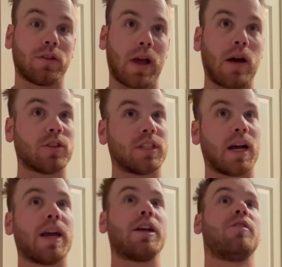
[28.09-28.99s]

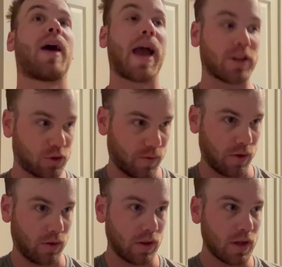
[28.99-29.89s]
outside of
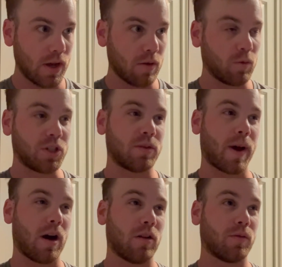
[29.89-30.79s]
Asheville, which is
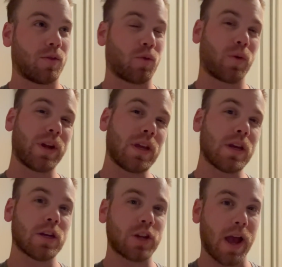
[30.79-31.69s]
about
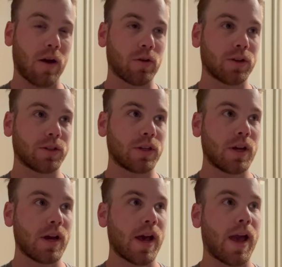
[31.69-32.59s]
3-ish hours,
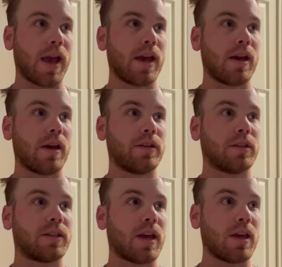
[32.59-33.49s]
and to
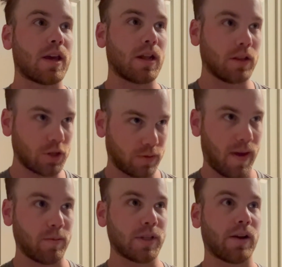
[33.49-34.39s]
stay at Alicia's
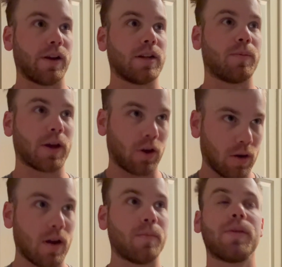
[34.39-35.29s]
family's area to pick
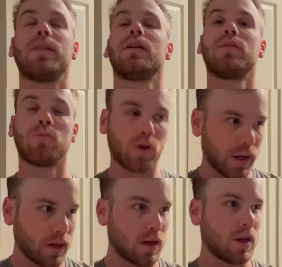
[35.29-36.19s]
her up and then leave in the
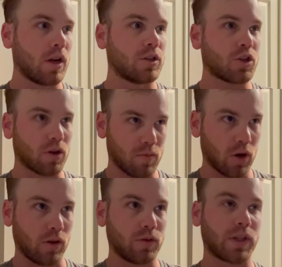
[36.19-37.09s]
morning to go to
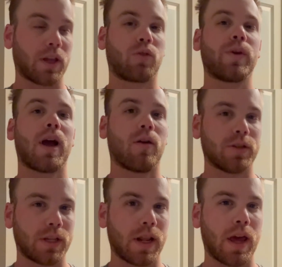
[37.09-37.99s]
Myrtle. So it's like 3 hours
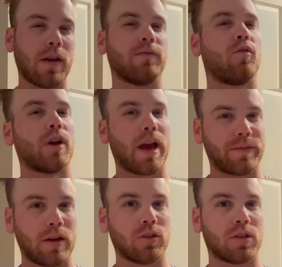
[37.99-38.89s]
today, 4.5
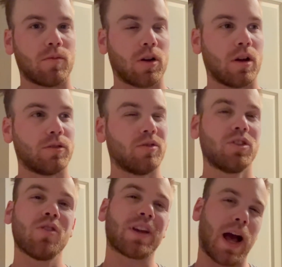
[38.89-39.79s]
hours tomorrow. So
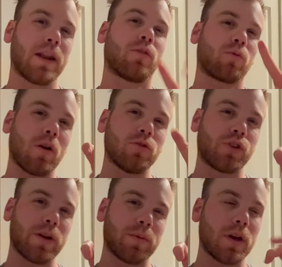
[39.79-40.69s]
still kind of a road
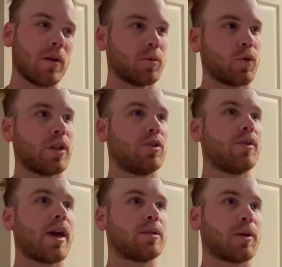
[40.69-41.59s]
trip between the 2
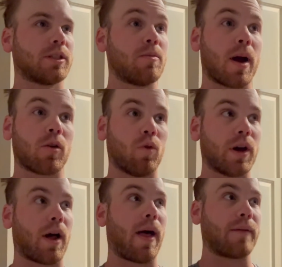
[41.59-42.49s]
days because no matter what,
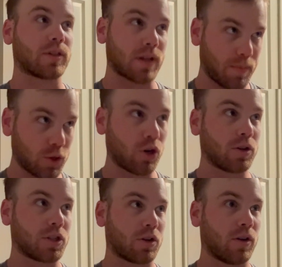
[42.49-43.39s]
I'll have to stop and
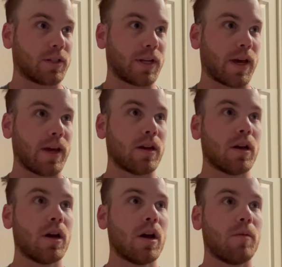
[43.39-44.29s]
charge the car today
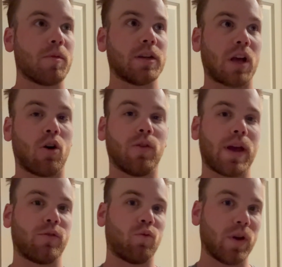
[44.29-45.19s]
because I'll only
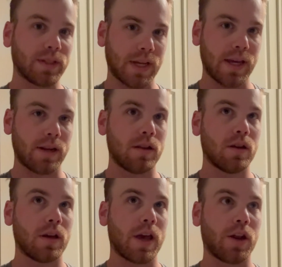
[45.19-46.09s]
have a 110
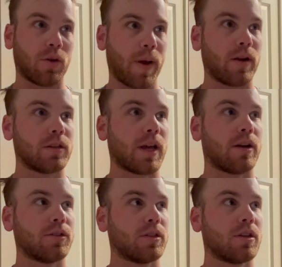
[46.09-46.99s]
at her parents'
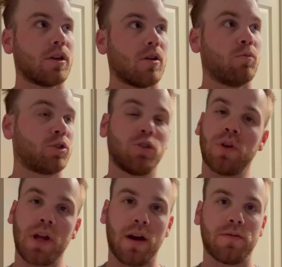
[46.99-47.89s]
house, which will do
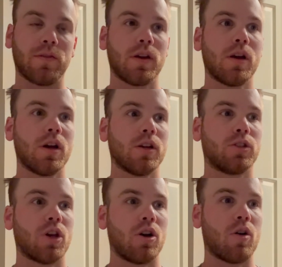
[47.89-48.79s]
enough.
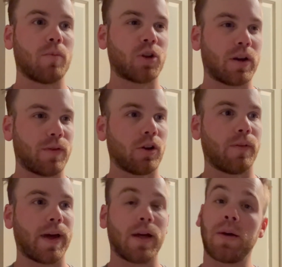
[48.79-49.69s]
So I'm trying to figure all
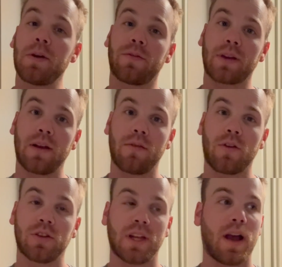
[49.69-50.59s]
that out. That'll be kind of a
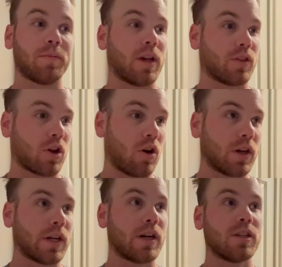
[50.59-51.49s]
first time, see how the car
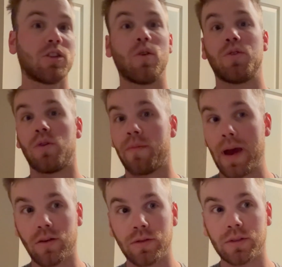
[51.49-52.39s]
does, going through the
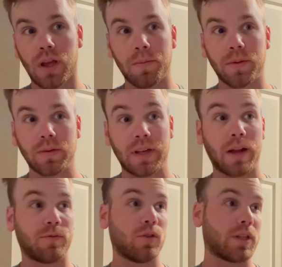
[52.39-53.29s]
mountains. I'm
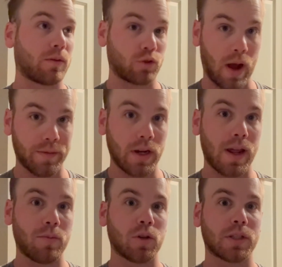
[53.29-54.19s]
got full self-driving
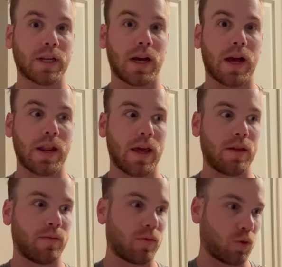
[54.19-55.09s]
enabled because I got
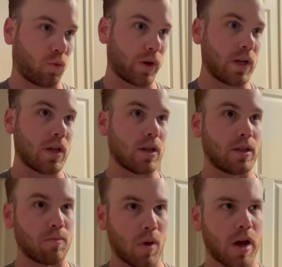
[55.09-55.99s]
a
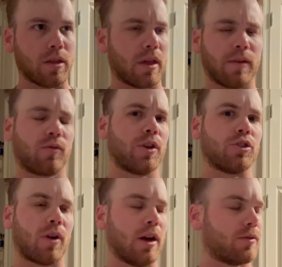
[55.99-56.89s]
3-month like free
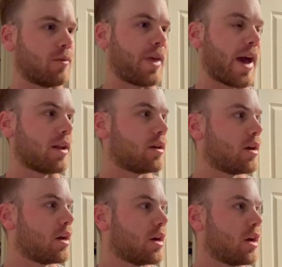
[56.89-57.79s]
trial from that.
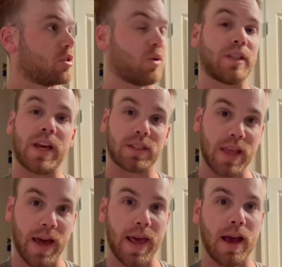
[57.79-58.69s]
So I want to test
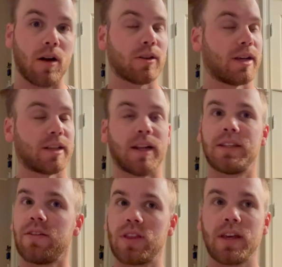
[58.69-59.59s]
that out, kind of see
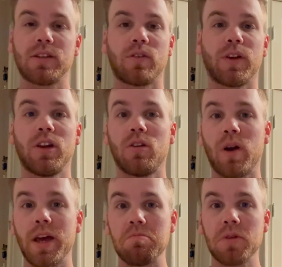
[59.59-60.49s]
everything is. So I figured, you know
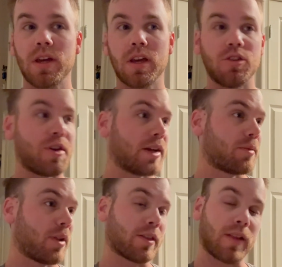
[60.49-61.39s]
what? You guys seem
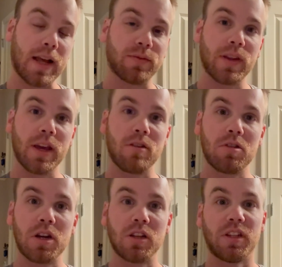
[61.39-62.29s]
to like the last
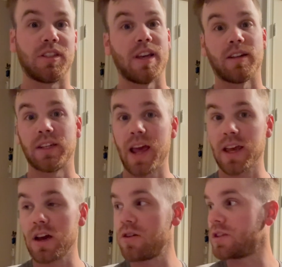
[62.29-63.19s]
video. Let's see how today
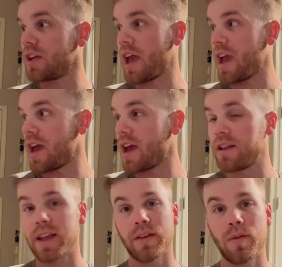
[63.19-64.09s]
goes and take it from